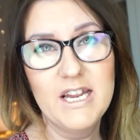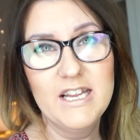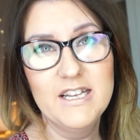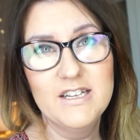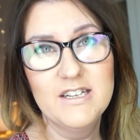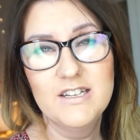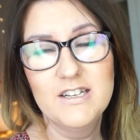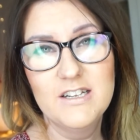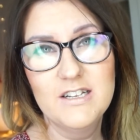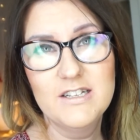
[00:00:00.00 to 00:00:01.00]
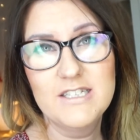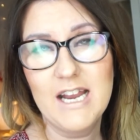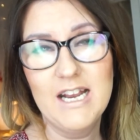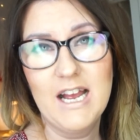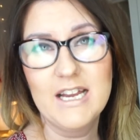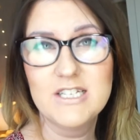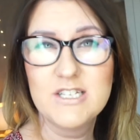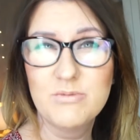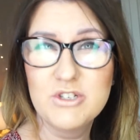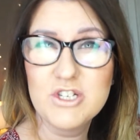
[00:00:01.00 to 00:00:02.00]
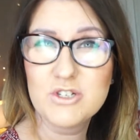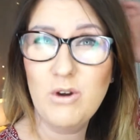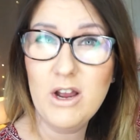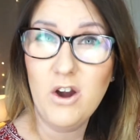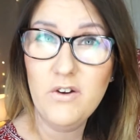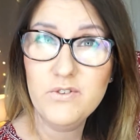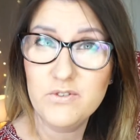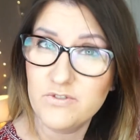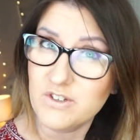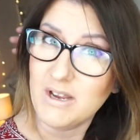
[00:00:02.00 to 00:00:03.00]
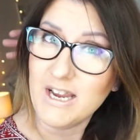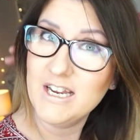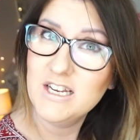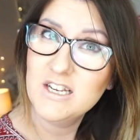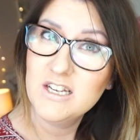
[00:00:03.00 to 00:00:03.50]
in daylight, which is quite often for me.